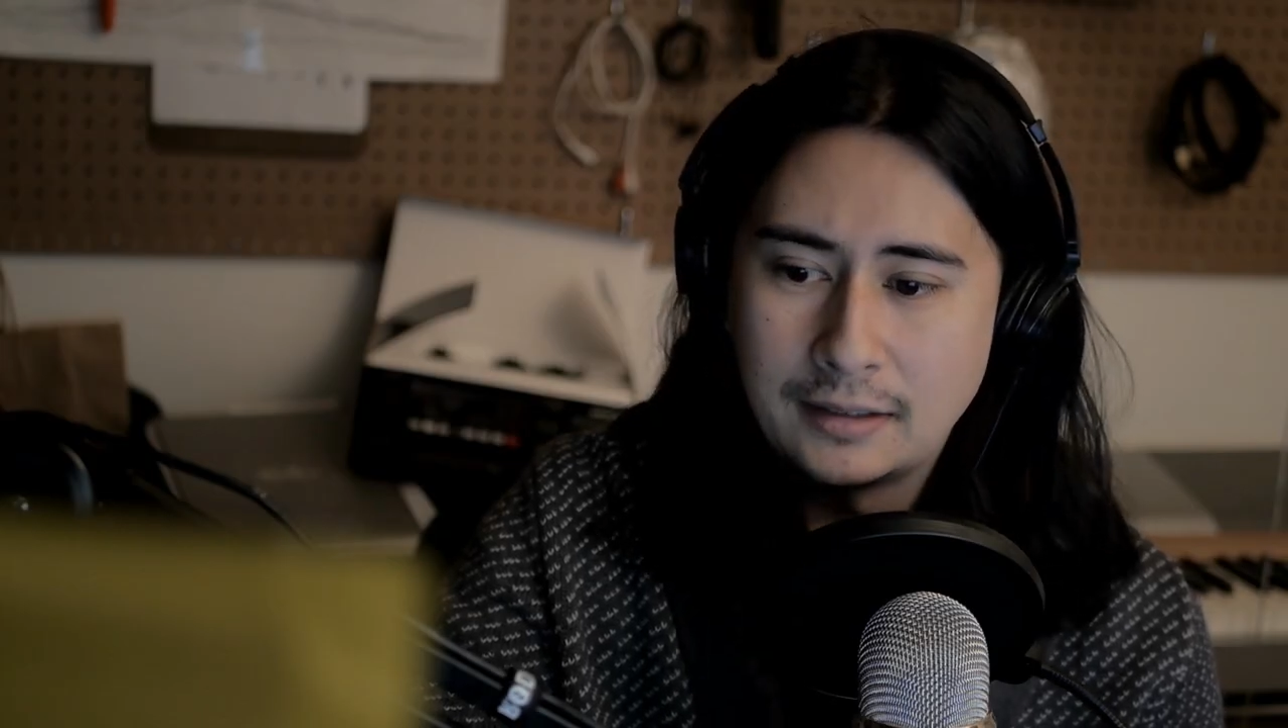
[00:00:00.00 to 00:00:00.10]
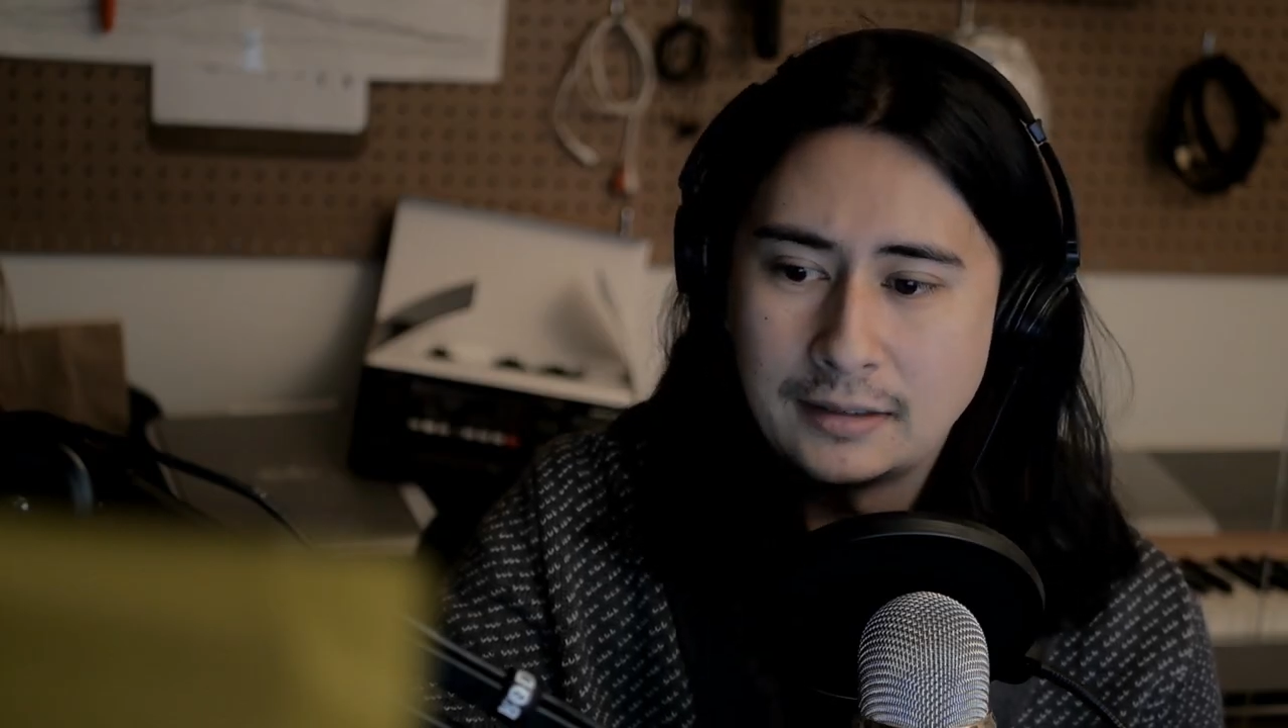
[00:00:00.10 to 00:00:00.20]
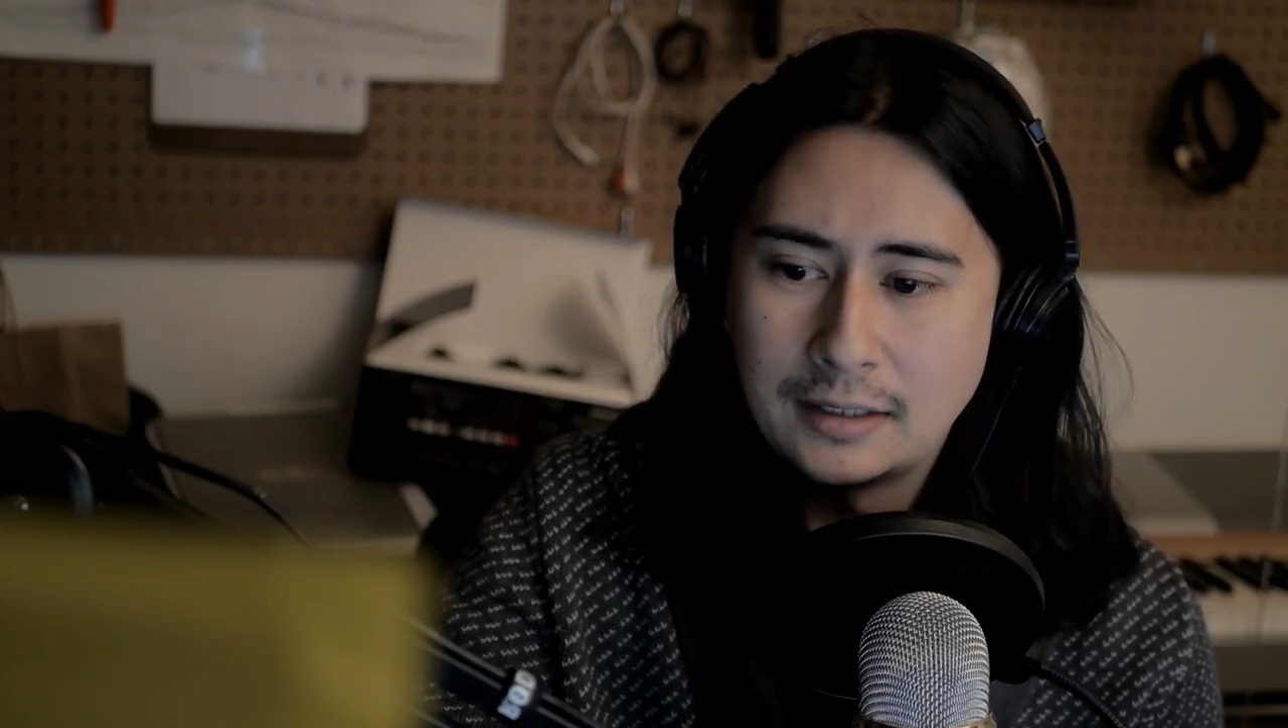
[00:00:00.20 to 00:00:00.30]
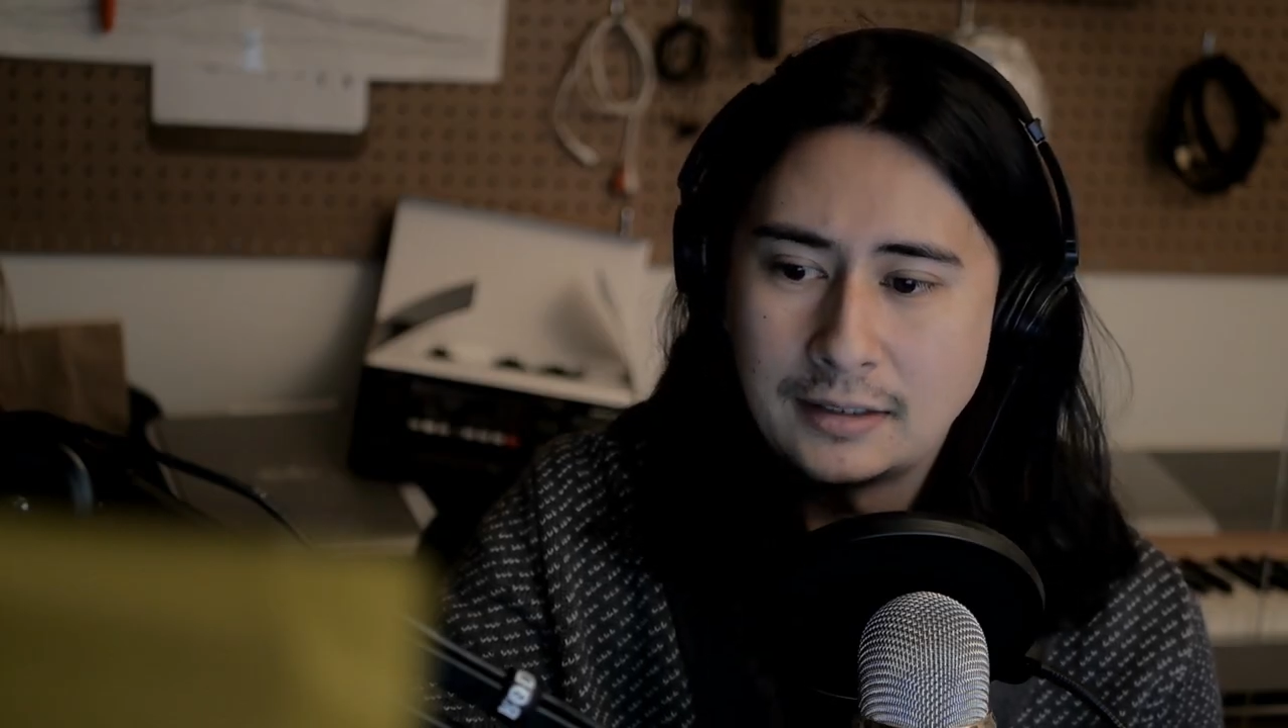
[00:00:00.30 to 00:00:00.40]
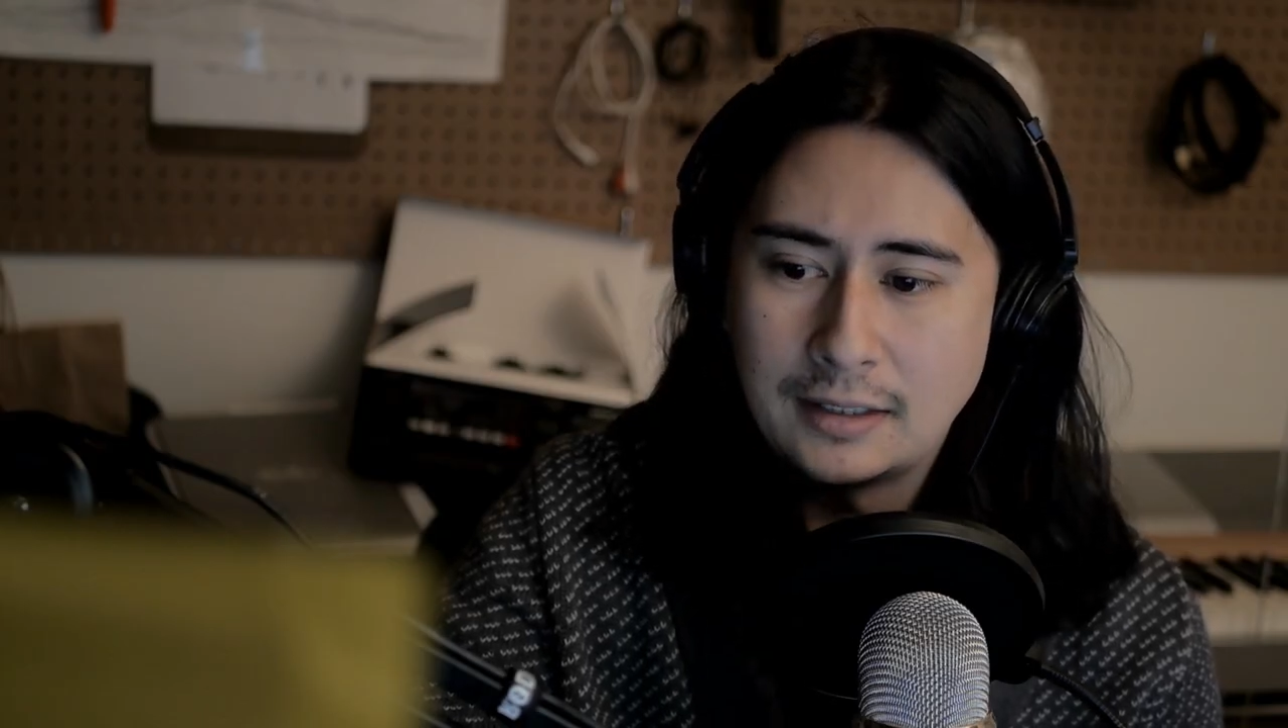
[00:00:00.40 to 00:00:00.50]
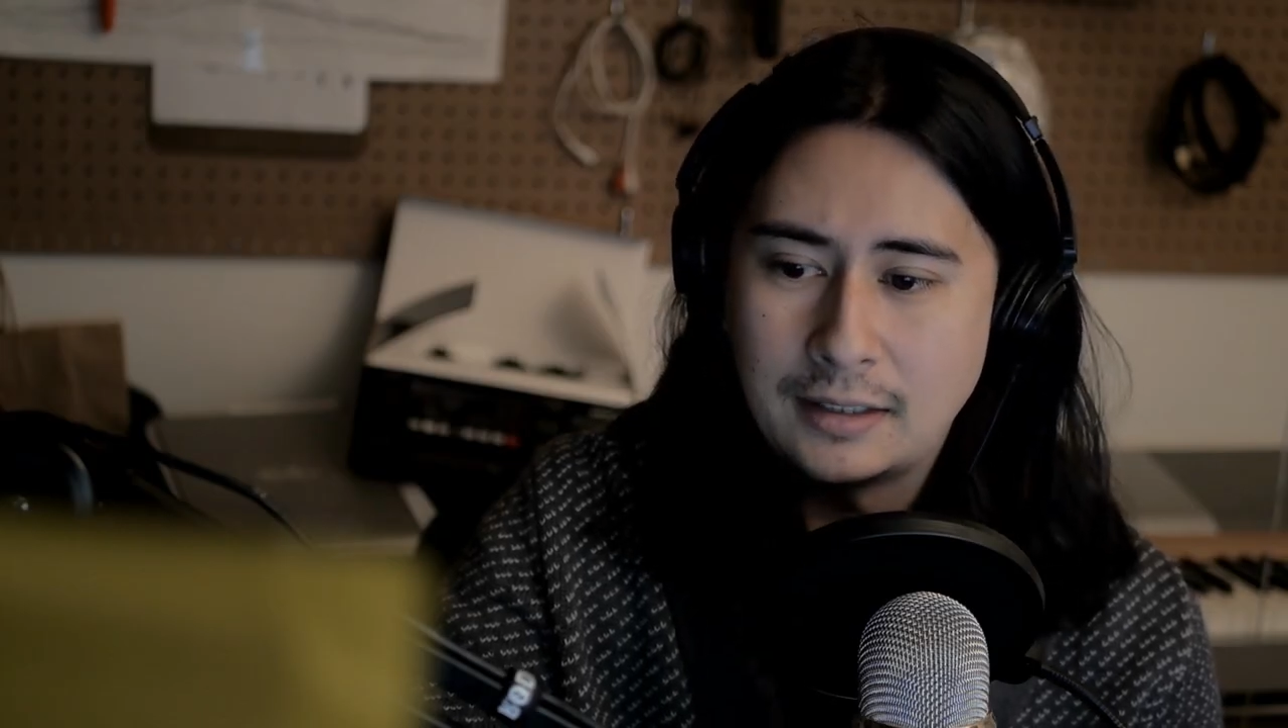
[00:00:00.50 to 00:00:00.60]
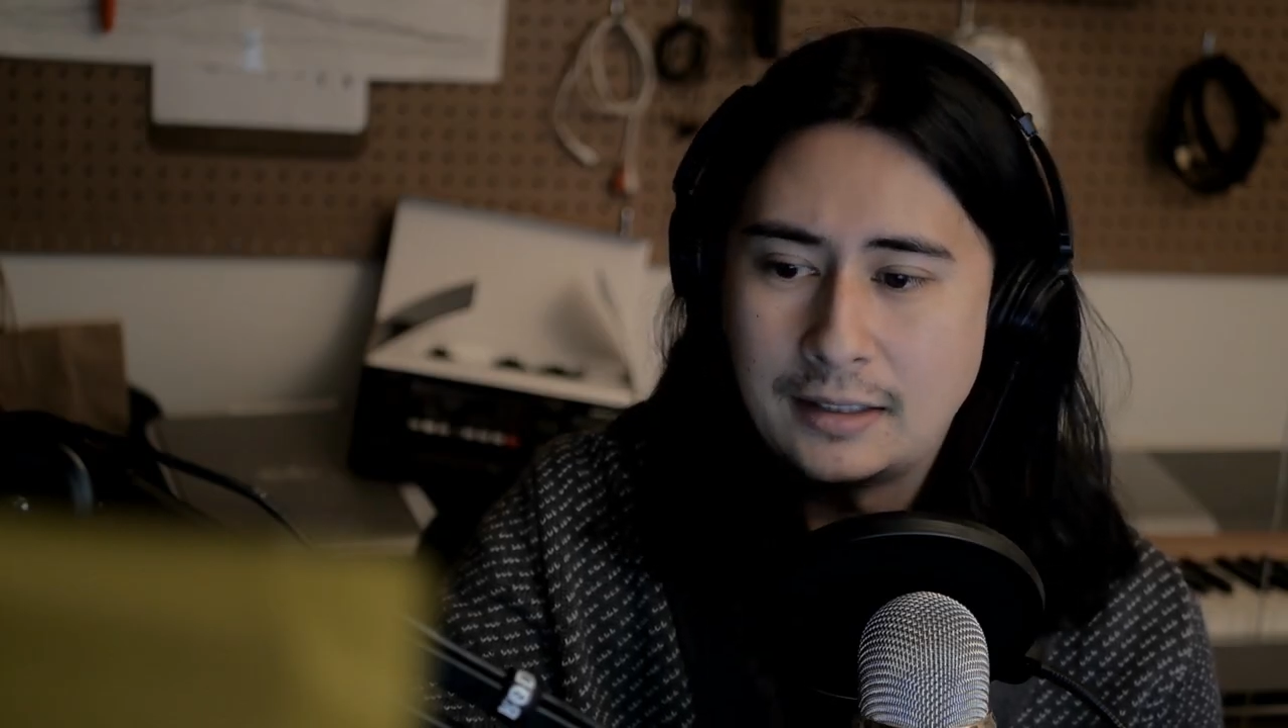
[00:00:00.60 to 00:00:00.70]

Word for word: yeah, yeah.